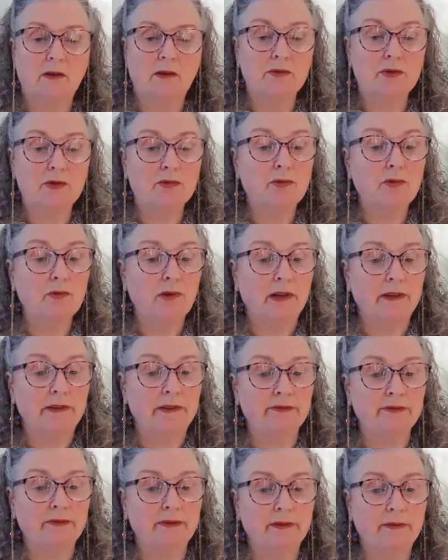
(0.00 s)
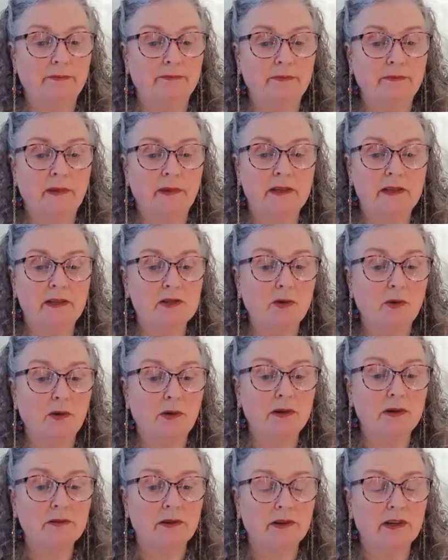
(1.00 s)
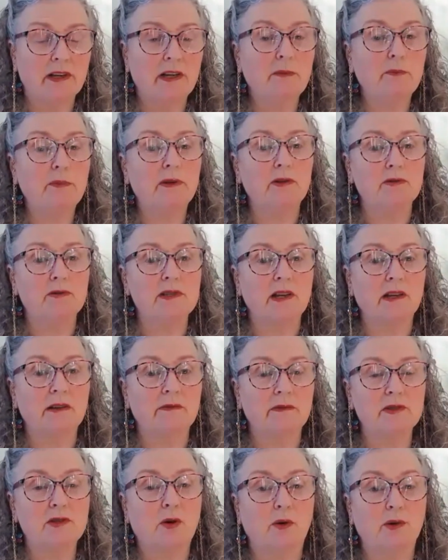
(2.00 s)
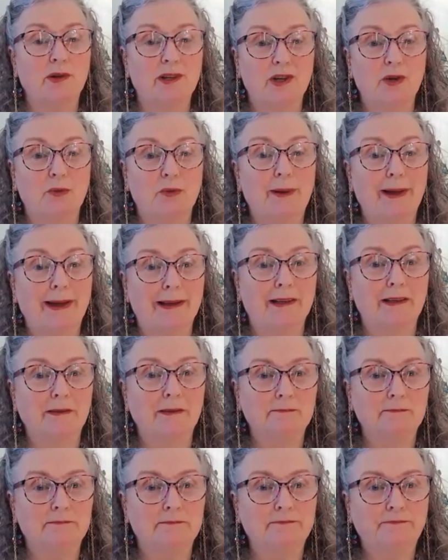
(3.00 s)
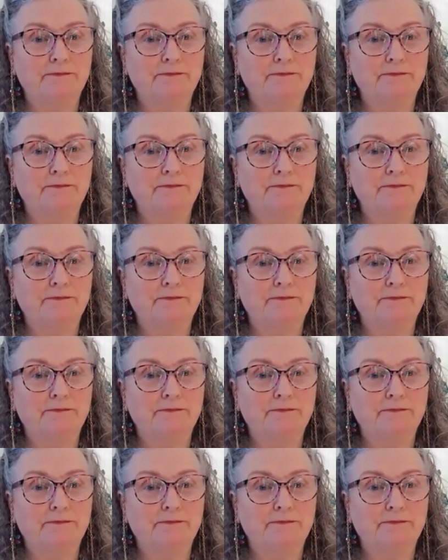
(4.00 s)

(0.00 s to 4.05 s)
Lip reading: go through life, it's no longer keeping you safe, it's holding you back.